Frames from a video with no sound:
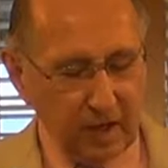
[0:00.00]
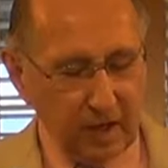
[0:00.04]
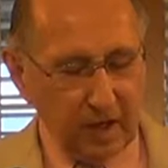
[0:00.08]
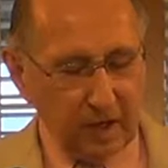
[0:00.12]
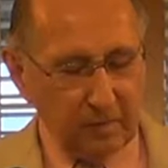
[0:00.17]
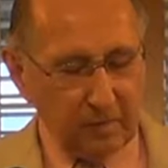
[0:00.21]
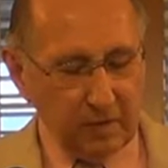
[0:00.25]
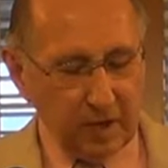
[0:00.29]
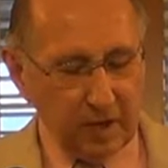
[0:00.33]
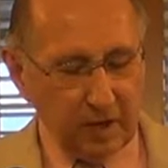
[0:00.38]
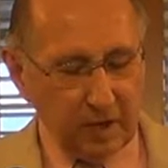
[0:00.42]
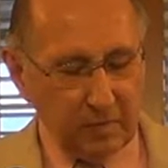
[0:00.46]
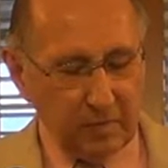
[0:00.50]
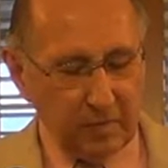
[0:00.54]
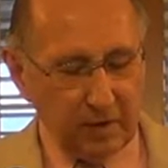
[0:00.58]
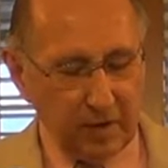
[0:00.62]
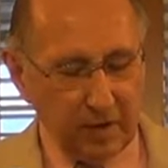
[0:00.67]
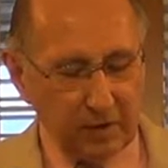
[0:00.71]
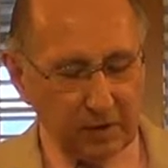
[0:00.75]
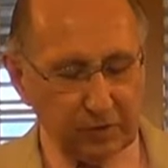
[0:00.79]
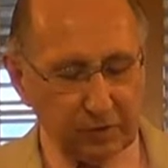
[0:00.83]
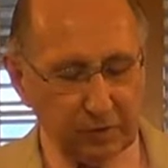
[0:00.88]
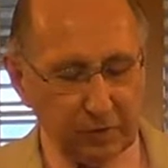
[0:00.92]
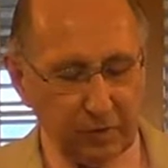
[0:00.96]
It made it
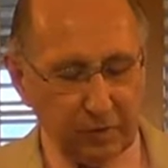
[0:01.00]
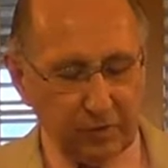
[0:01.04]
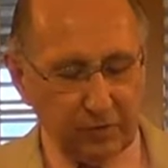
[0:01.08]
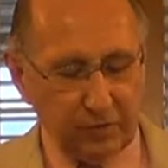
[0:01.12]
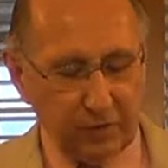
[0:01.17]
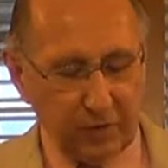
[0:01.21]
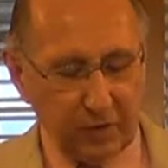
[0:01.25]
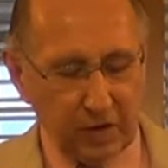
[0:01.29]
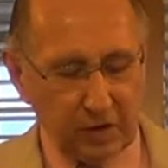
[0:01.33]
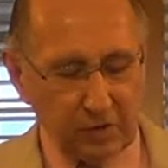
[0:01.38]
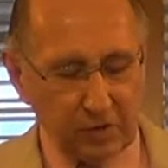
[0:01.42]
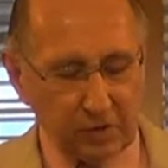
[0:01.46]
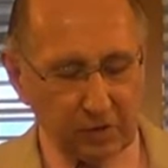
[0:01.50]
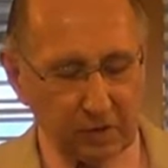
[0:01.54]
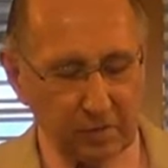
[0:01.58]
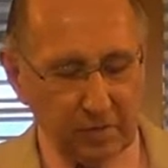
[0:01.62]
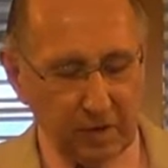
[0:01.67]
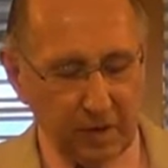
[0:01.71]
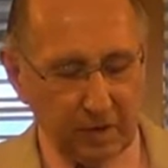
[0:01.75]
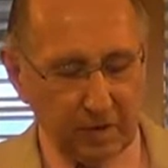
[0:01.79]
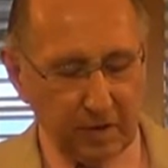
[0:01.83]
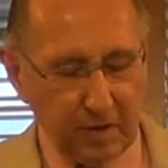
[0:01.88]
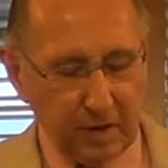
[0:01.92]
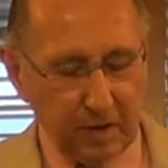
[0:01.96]
possible for us to
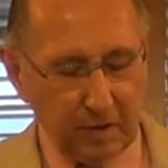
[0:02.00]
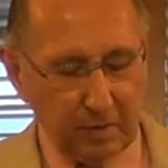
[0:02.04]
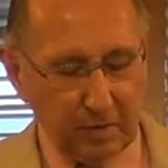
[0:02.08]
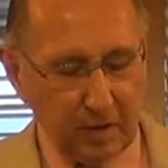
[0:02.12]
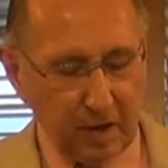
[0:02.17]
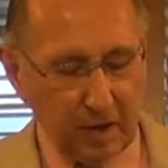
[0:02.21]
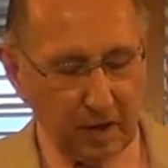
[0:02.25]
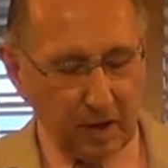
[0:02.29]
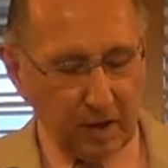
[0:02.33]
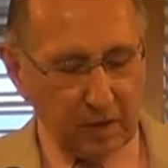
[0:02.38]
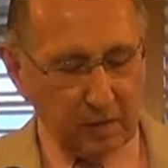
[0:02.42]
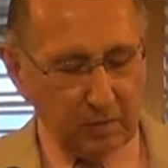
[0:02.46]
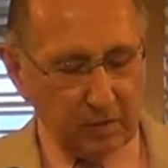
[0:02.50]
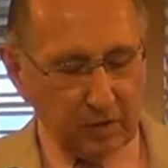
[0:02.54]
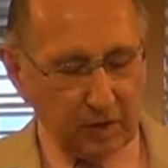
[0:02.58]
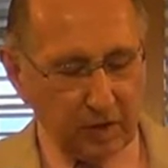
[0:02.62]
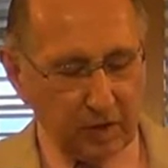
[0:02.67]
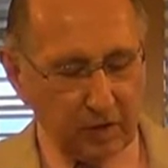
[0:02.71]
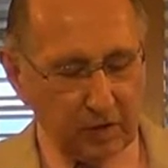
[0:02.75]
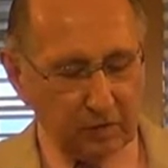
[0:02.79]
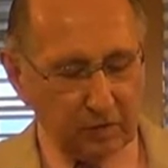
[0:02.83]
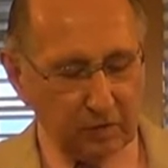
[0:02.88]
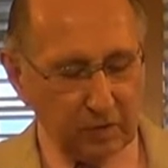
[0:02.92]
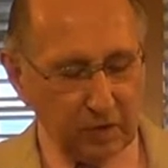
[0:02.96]
bury her body
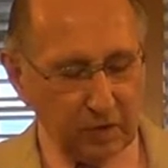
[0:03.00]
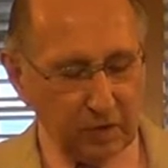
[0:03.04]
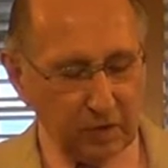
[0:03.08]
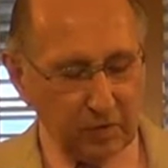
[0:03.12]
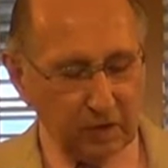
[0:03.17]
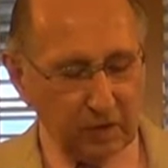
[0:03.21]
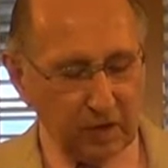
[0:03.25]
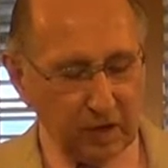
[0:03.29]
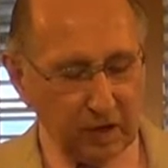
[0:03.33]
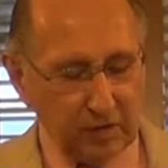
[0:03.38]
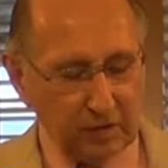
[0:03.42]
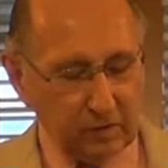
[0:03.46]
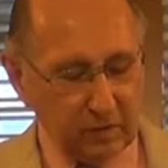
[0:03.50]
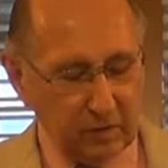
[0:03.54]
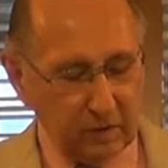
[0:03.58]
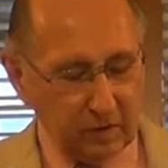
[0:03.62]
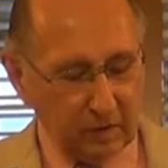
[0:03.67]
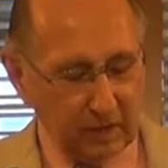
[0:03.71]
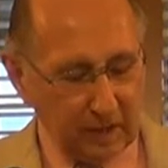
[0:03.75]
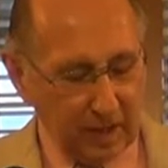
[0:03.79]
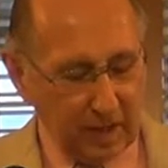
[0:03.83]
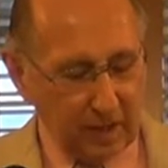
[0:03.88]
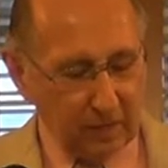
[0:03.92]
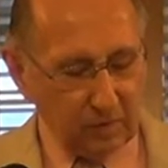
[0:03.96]
because we knew that
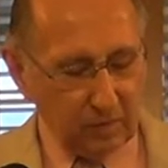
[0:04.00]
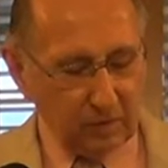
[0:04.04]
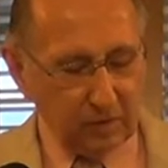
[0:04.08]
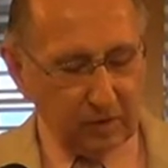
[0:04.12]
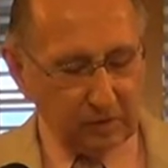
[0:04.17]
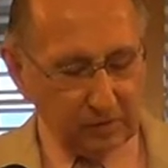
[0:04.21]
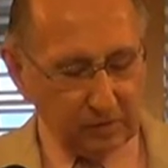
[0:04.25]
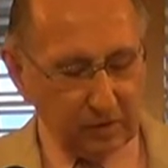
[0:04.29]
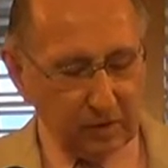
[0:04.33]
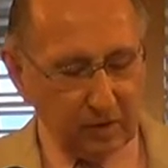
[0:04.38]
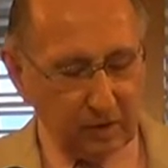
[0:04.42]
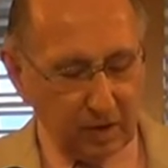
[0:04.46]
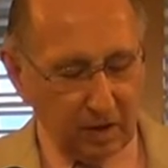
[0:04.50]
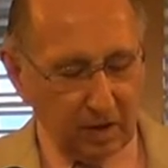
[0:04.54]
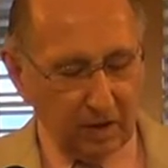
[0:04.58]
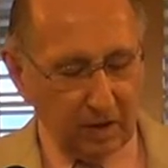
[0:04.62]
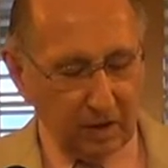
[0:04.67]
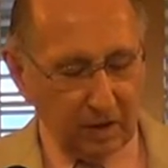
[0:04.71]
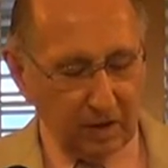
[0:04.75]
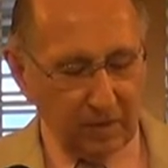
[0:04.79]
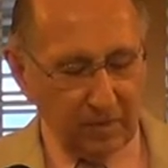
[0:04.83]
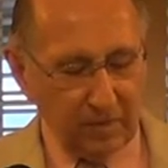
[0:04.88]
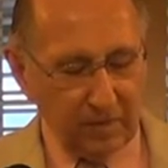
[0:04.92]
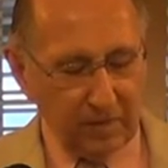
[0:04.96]
that wasn't
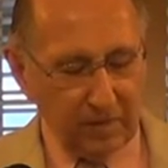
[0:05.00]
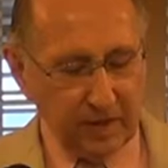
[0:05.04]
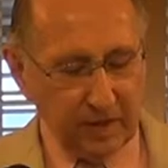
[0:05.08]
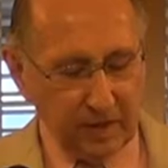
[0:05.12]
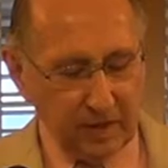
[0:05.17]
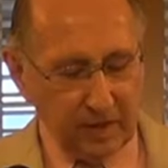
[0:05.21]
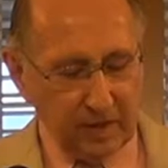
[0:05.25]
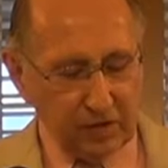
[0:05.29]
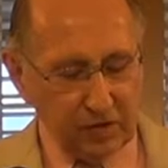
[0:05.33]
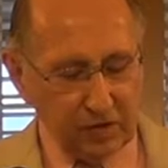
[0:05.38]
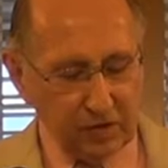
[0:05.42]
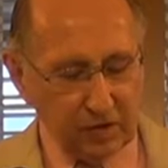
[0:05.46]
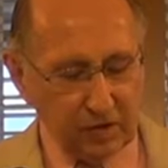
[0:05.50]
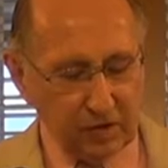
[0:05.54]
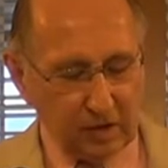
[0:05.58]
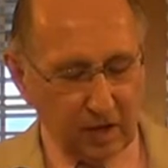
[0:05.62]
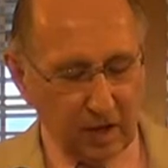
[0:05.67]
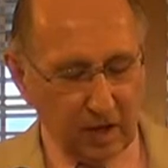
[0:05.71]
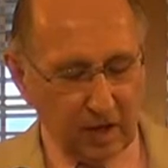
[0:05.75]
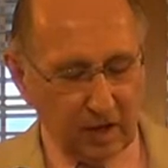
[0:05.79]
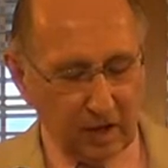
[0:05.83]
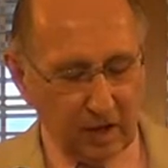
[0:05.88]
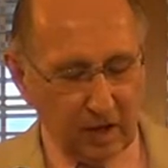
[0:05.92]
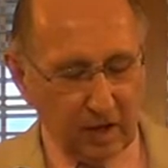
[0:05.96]
Laura. She had
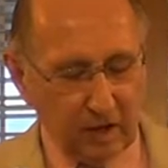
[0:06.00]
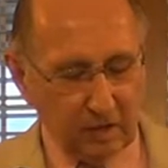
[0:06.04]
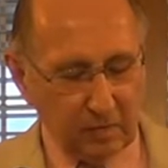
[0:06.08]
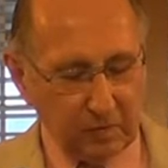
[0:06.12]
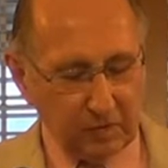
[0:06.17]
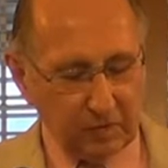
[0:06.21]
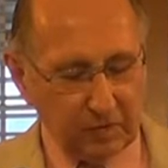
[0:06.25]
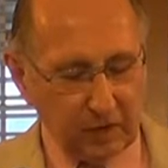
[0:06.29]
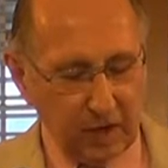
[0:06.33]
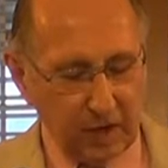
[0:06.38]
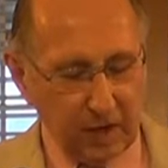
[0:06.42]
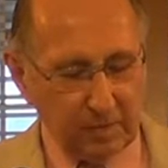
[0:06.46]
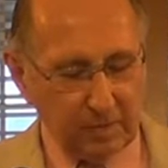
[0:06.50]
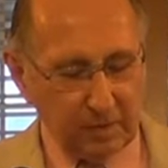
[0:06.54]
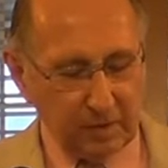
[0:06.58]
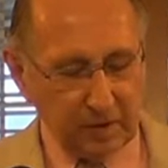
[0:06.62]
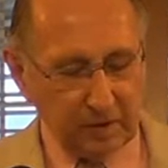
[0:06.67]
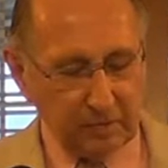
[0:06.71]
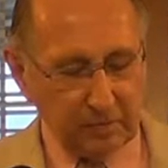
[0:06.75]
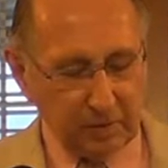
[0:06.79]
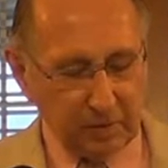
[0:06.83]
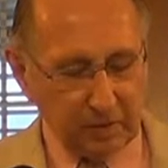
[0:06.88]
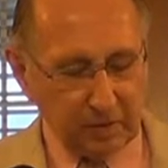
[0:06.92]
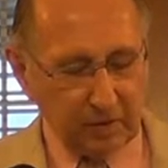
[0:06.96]
gone on and was happy
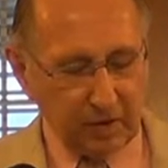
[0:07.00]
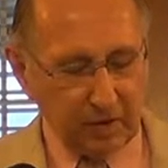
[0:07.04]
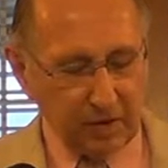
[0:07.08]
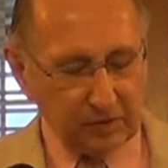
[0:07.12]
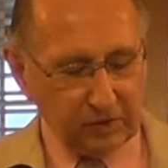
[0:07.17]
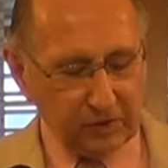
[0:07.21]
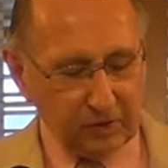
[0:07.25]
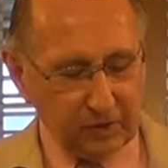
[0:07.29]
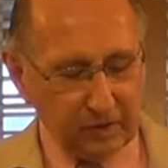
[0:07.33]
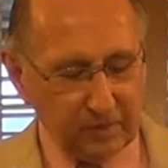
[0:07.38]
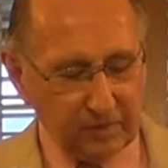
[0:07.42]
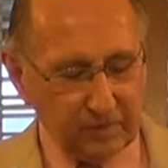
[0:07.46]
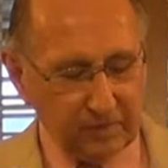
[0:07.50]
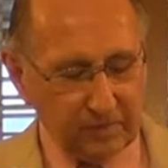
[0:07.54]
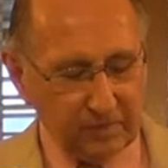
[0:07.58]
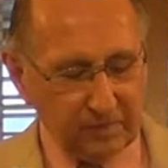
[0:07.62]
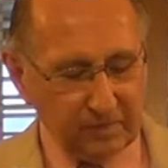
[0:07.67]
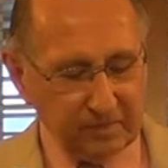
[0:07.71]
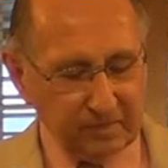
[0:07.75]
and progressing.